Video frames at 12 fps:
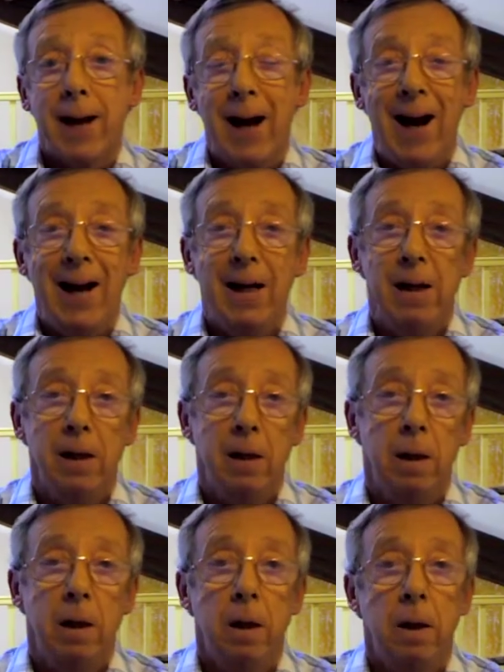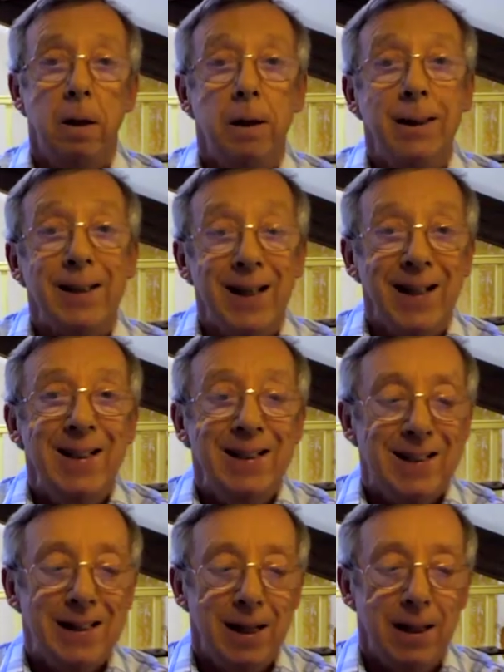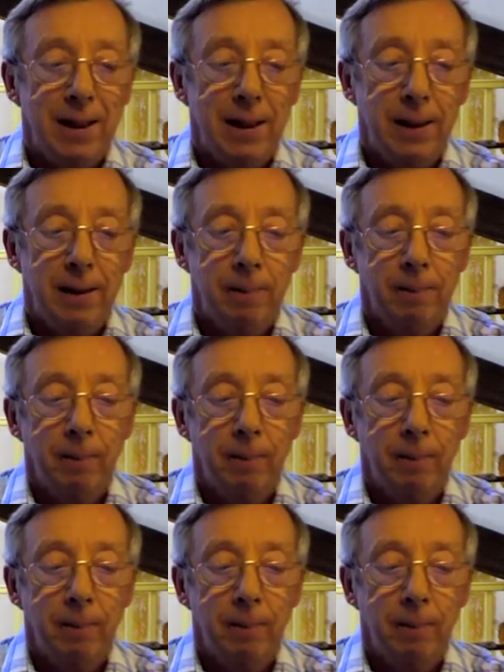anger that's inside.